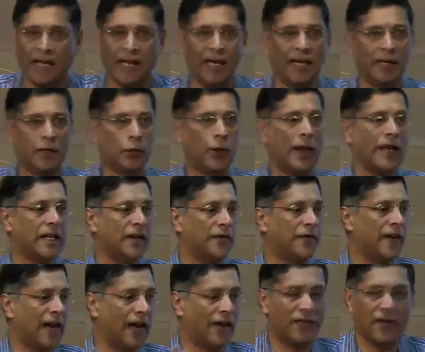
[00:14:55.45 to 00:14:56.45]
uh,
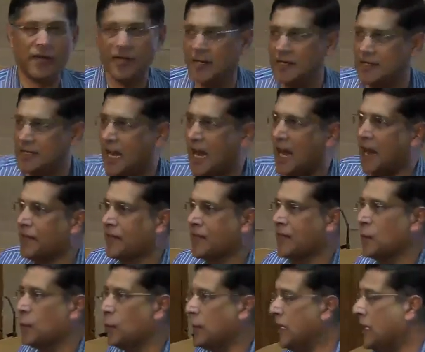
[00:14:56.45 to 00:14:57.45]
25 years
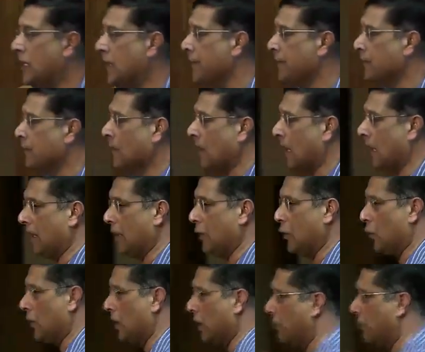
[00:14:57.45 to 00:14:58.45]
after we uh, you